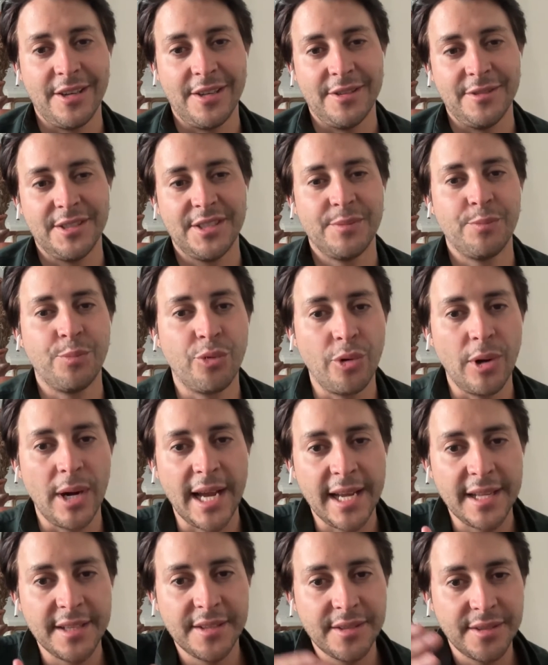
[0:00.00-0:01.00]

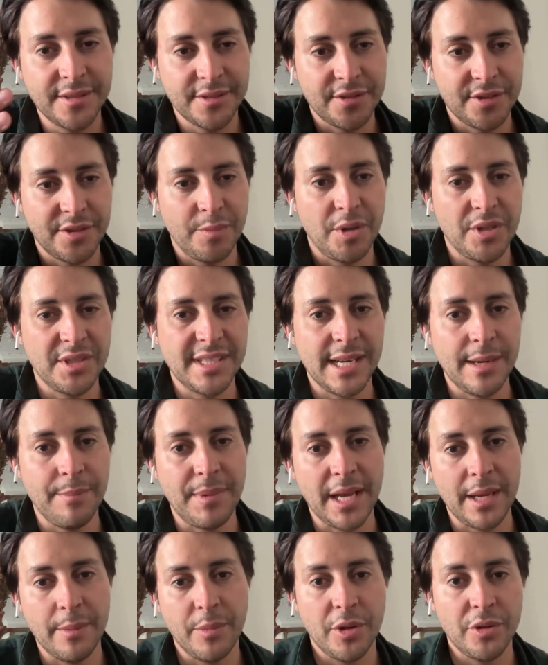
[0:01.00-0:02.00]
spread the monthly
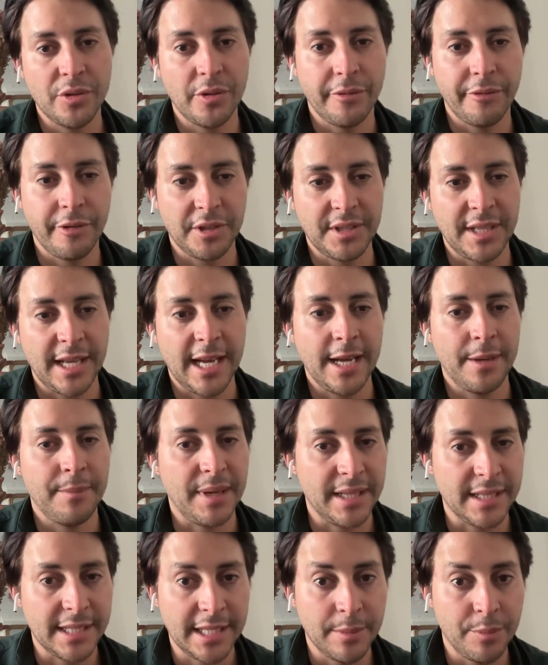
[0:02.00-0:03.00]
payment over time
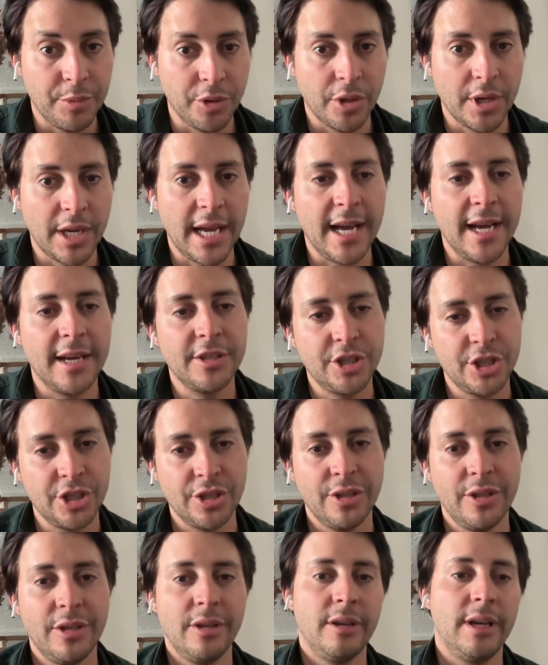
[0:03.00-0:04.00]
and keep your cash,
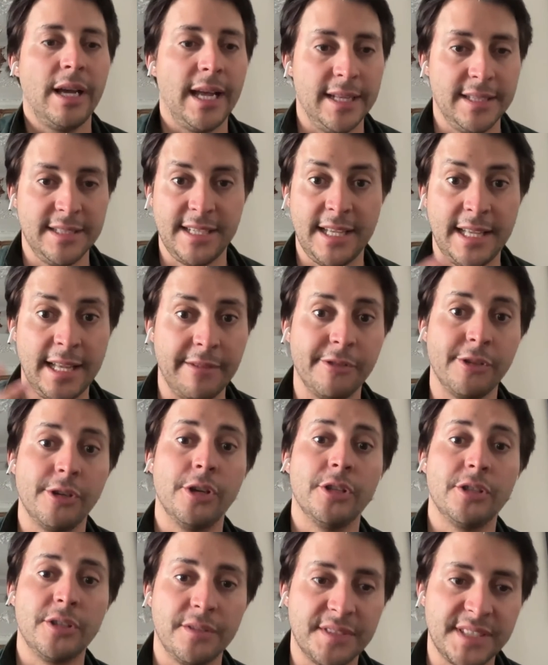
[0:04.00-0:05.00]
and then have a
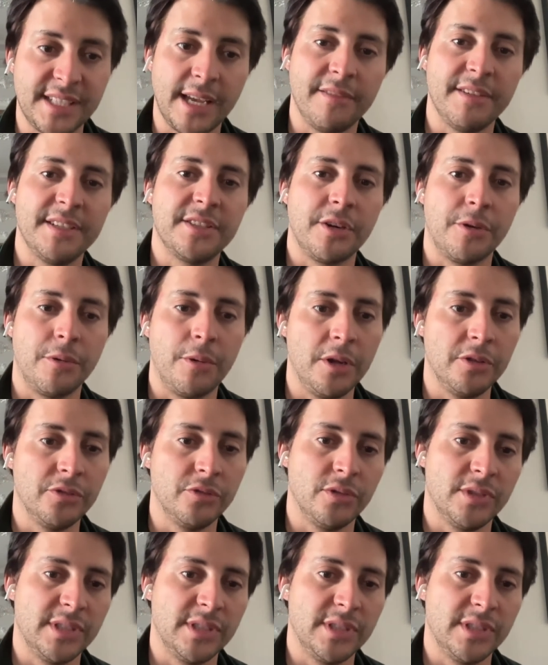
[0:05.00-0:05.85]
lot of service around to